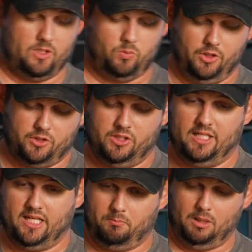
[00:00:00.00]
is when you're
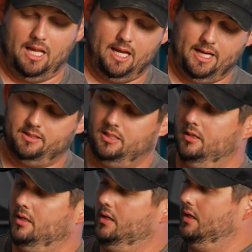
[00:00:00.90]
sitting in a blind,
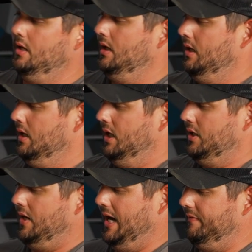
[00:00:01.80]

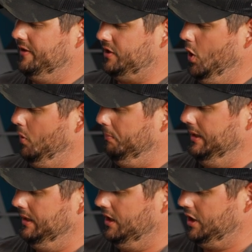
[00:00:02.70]
you have this
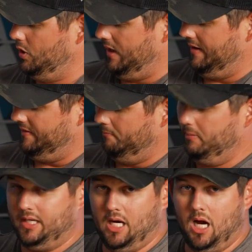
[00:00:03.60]
open, you don't have that
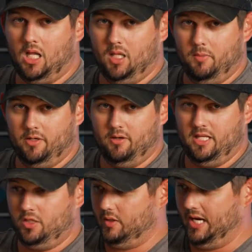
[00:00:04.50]
big column
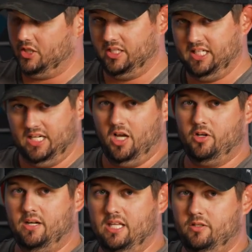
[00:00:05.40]
underneath. You can actually get
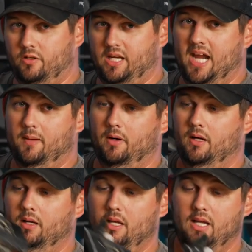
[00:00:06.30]
underneath your camera
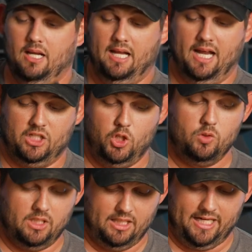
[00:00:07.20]
and
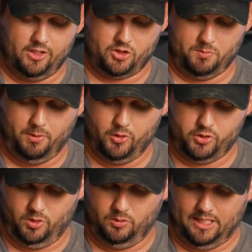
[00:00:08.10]
use it like you're supposed
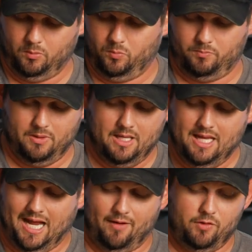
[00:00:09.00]
to. Like
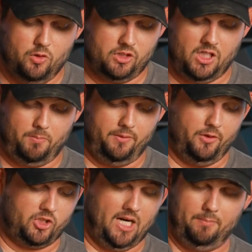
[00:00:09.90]
I've used a couple of
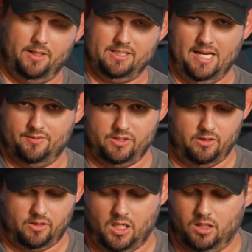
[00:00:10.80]
those tripods that have a
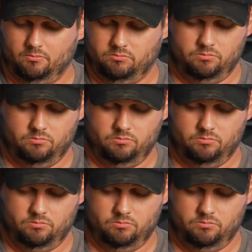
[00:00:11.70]
center column,